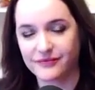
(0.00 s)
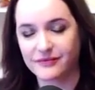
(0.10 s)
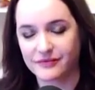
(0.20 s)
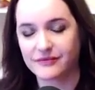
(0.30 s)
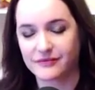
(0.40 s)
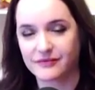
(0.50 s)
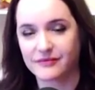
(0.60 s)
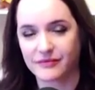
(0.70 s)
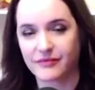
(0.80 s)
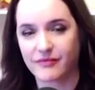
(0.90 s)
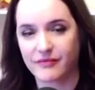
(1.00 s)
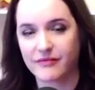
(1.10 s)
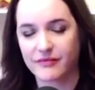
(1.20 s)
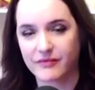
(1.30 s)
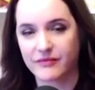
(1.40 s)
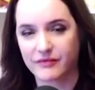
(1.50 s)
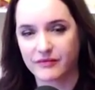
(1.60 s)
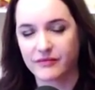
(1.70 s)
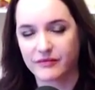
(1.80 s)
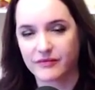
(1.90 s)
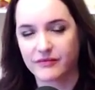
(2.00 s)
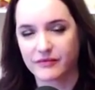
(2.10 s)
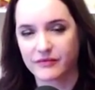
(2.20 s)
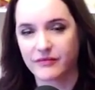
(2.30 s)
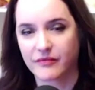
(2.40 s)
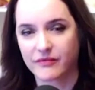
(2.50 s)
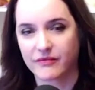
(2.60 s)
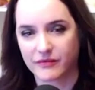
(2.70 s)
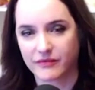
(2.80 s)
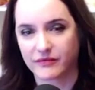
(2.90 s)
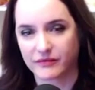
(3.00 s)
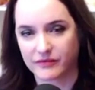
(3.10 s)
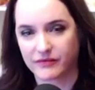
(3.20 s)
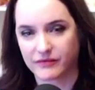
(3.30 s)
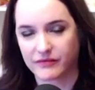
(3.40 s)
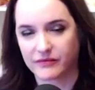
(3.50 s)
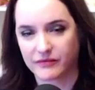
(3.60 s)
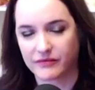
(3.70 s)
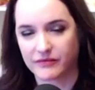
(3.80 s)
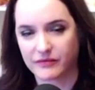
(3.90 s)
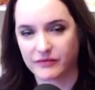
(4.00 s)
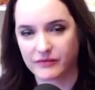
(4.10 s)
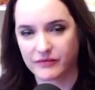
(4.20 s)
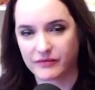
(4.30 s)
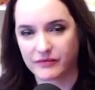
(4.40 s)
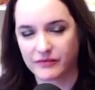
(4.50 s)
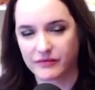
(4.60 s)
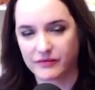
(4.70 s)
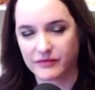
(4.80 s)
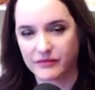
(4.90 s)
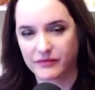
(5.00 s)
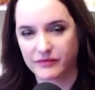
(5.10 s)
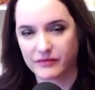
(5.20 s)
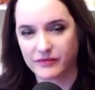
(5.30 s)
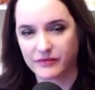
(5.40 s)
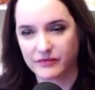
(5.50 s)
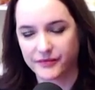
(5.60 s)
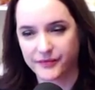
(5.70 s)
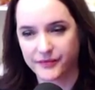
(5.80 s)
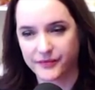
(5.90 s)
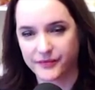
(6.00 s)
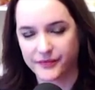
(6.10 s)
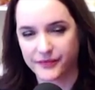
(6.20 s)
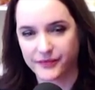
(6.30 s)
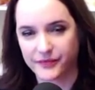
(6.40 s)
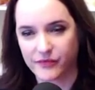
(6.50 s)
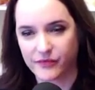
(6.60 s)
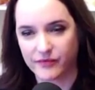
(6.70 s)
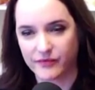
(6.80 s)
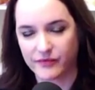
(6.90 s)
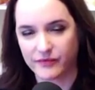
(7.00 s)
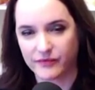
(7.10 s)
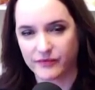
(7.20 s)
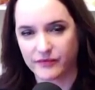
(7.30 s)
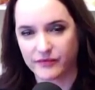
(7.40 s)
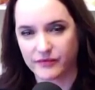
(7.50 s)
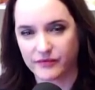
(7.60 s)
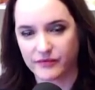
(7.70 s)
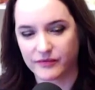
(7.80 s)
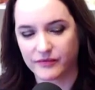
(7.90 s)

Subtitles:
(not speaking)